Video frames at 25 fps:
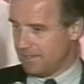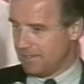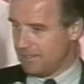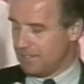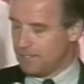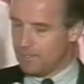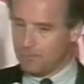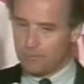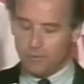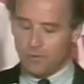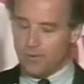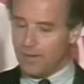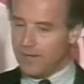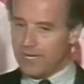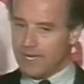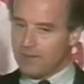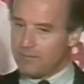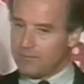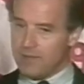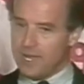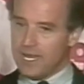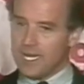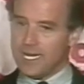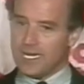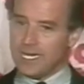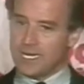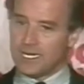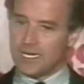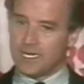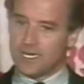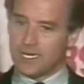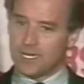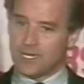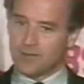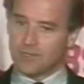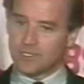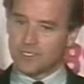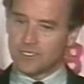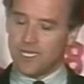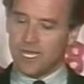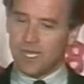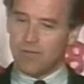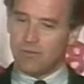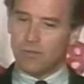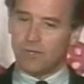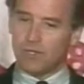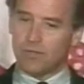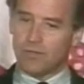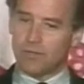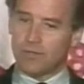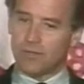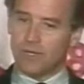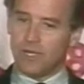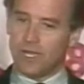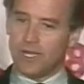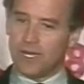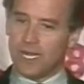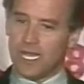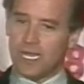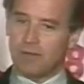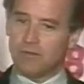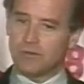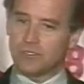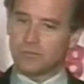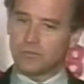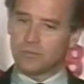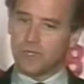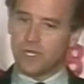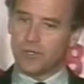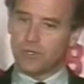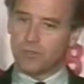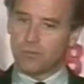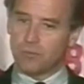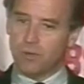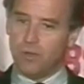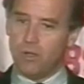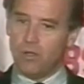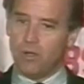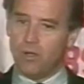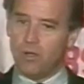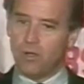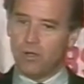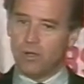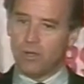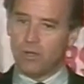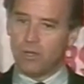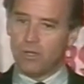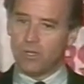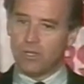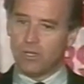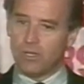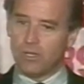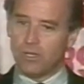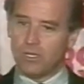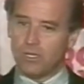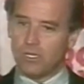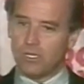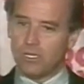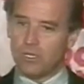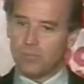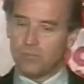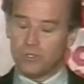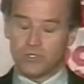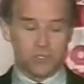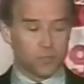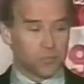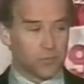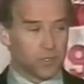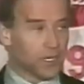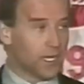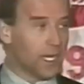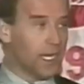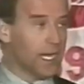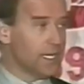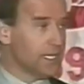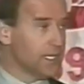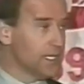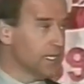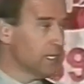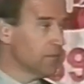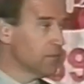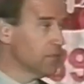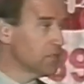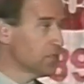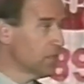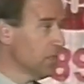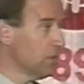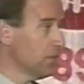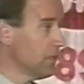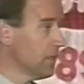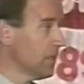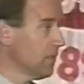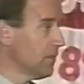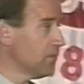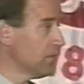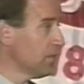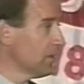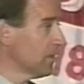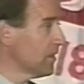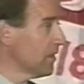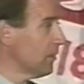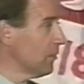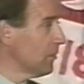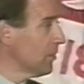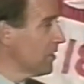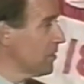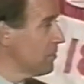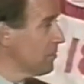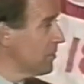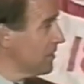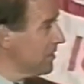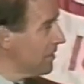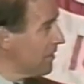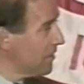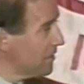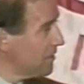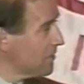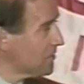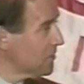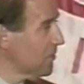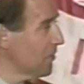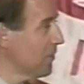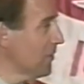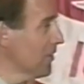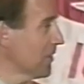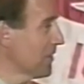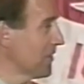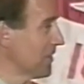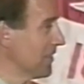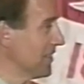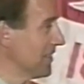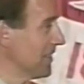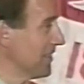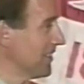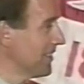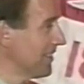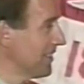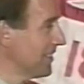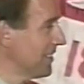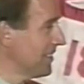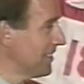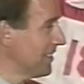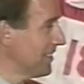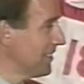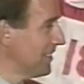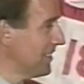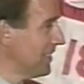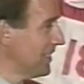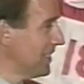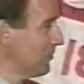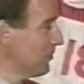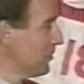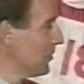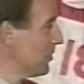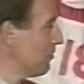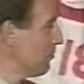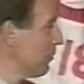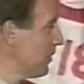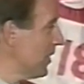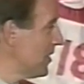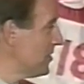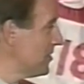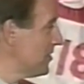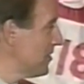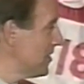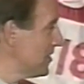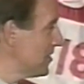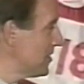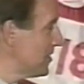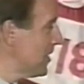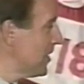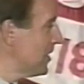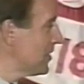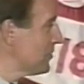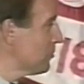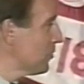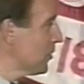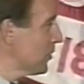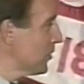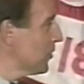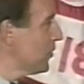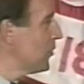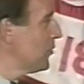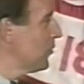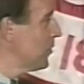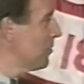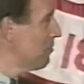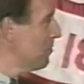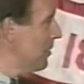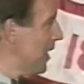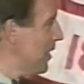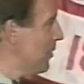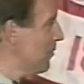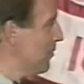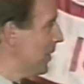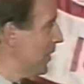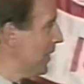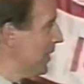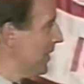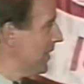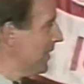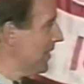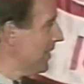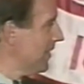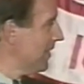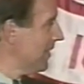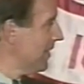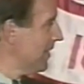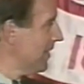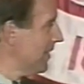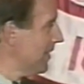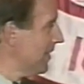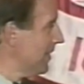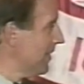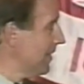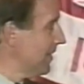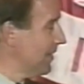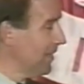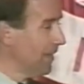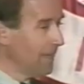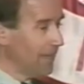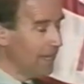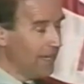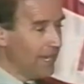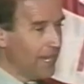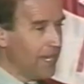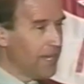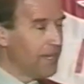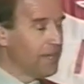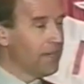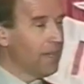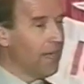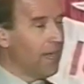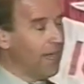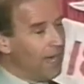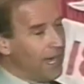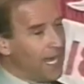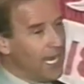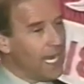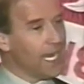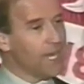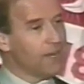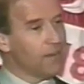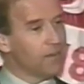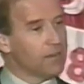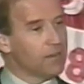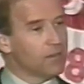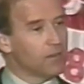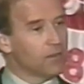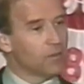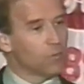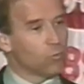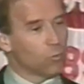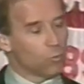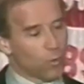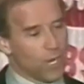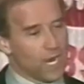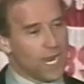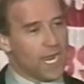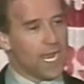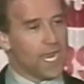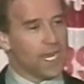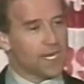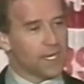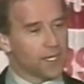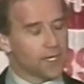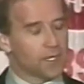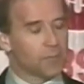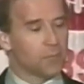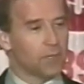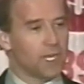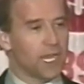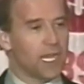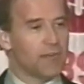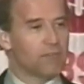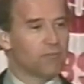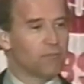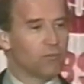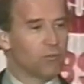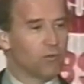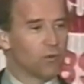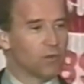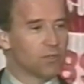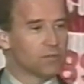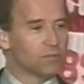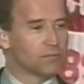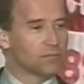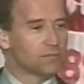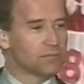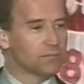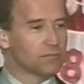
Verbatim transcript: The point I'm making here is not whether or not I was right or wrong. But that what I did was no different than what had been done historically. When the president says, we're going to do it my way, and I ran on a platform